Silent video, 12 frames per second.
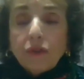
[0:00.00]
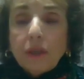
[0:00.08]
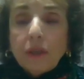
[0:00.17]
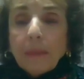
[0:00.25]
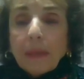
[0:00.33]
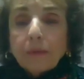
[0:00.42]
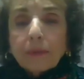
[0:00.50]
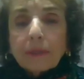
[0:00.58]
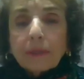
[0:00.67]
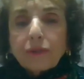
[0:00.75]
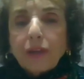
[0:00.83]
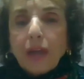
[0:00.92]

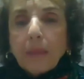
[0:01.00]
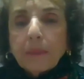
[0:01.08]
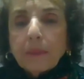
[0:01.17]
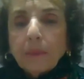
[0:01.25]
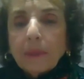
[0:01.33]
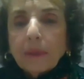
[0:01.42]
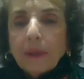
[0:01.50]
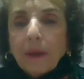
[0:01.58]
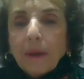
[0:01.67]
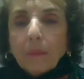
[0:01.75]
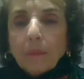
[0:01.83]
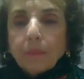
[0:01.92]
geometric shapes with
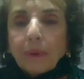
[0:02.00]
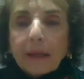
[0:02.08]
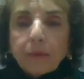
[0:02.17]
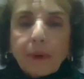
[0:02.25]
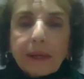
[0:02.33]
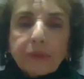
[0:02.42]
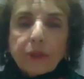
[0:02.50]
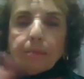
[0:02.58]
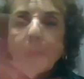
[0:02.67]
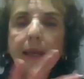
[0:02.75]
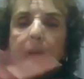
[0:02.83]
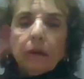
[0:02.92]
bright red
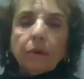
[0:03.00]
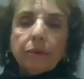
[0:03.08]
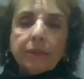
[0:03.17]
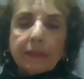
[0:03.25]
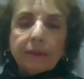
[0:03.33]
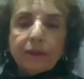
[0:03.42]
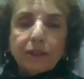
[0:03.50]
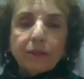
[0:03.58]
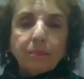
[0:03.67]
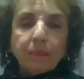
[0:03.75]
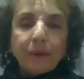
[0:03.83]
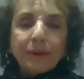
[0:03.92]
tomatoes
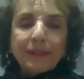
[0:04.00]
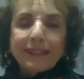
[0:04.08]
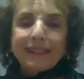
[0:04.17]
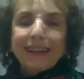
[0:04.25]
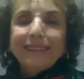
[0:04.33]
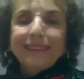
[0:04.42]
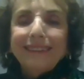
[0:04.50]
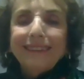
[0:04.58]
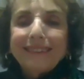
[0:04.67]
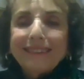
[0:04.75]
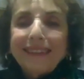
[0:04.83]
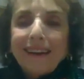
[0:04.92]
interspersed, and
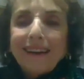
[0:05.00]
it,